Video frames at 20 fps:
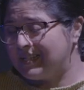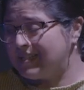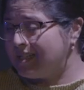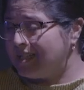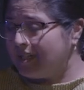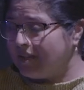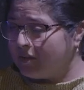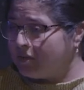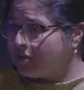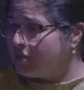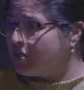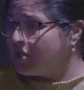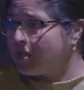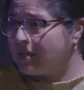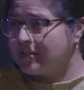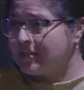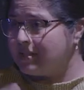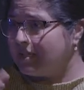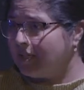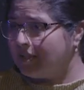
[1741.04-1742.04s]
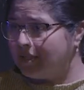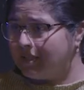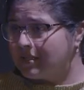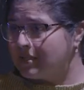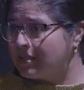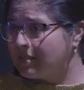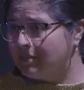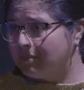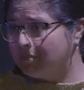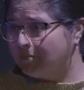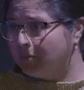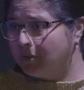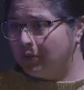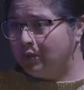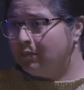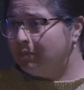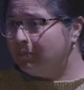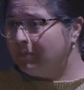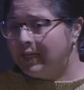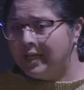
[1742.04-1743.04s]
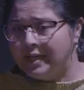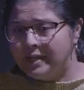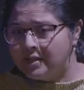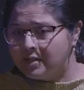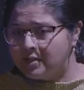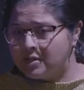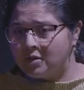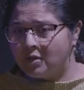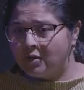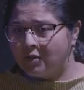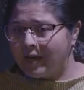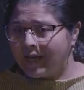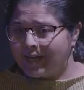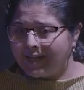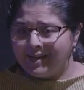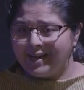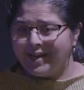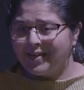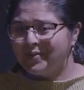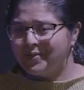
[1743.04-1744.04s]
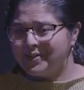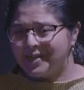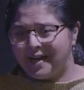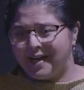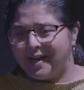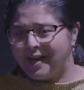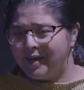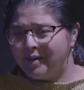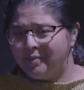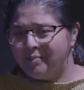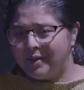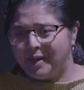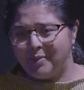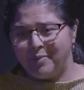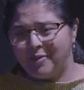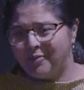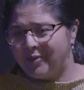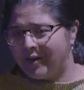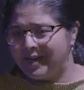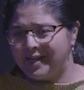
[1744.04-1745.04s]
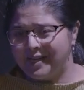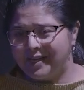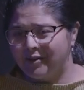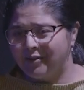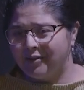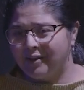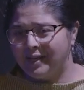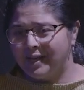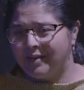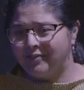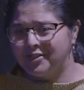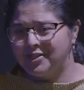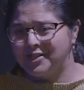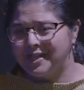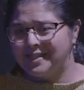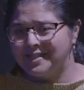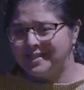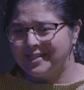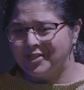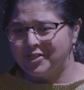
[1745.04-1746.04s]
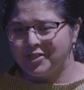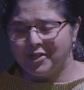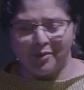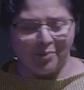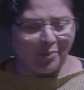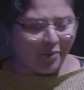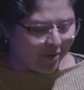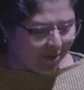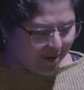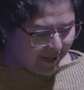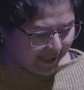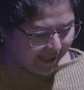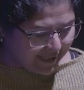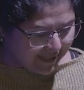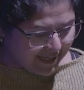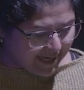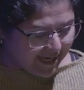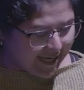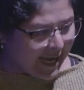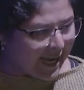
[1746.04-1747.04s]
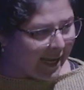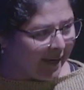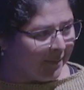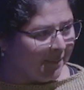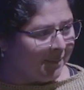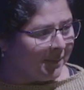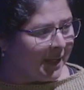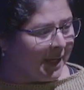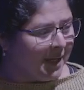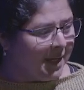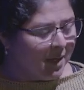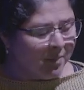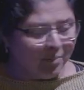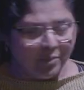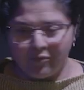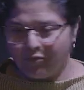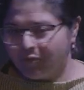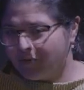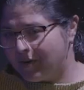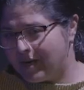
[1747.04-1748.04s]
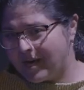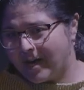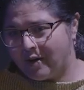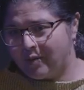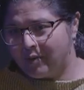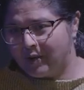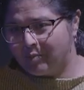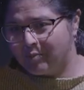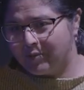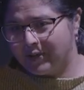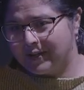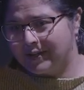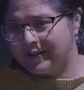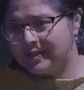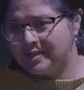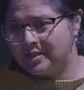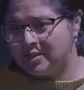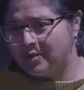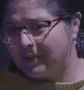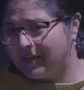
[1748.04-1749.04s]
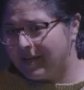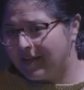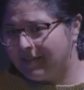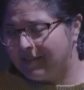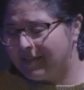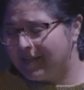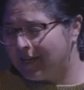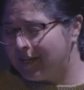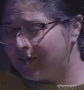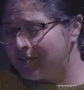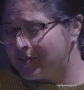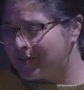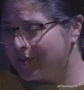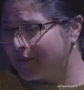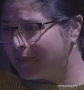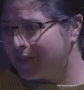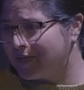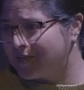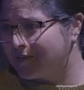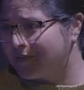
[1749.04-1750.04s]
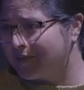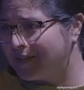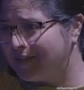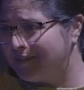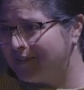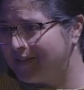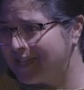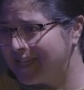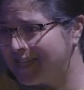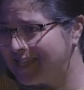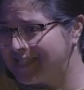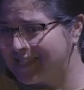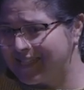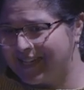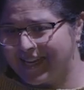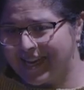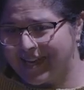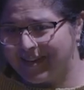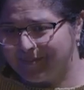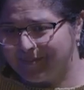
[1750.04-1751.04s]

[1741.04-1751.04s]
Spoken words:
is, just in its bloom, so at another time, maybe right here, I'll have a chance to share more on it again. But for now, I'll bring this to an end. Thank you so much for the invitation again.